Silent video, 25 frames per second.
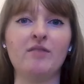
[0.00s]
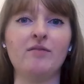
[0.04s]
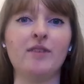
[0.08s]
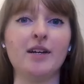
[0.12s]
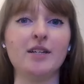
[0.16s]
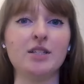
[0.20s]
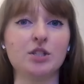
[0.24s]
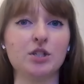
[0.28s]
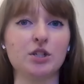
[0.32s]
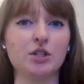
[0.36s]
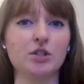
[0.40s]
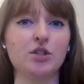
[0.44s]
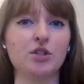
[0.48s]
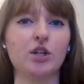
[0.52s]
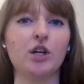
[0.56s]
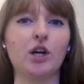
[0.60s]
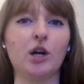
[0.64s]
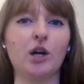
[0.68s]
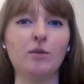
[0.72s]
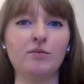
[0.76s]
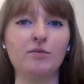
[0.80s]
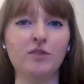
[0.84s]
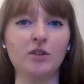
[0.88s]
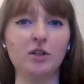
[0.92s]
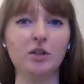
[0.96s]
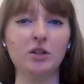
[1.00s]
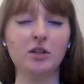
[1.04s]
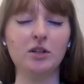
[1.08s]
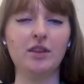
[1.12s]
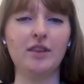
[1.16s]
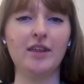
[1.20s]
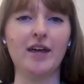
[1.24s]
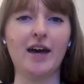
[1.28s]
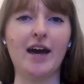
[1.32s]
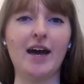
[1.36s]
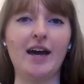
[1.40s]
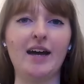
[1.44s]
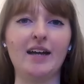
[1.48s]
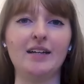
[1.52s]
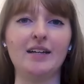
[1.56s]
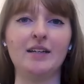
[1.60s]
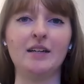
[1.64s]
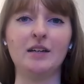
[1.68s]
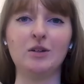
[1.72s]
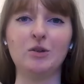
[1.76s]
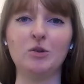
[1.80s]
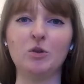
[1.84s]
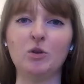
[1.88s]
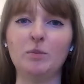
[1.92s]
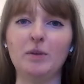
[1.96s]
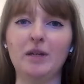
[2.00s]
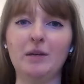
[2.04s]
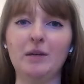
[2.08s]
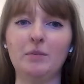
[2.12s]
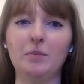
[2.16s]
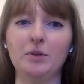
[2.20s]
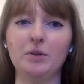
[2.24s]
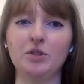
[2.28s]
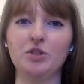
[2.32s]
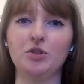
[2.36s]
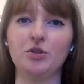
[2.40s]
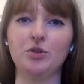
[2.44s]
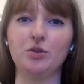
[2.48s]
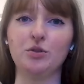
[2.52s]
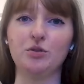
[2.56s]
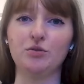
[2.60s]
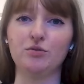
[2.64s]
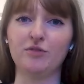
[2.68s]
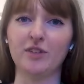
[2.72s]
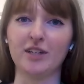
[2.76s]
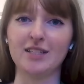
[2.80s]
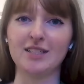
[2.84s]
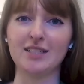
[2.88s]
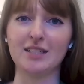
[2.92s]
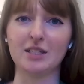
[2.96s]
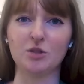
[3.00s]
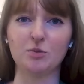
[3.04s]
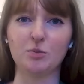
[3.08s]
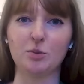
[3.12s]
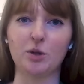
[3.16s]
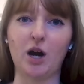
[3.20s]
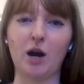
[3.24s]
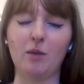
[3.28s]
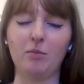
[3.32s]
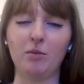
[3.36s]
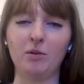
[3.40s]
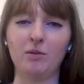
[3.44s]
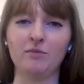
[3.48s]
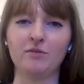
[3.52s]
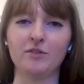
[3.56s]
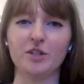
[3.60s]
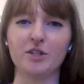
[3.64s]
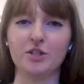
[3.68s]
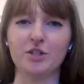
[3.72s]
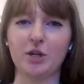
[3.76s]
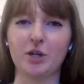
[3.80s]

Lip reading: investors are hopeful that Niccol will be able to fix this problem for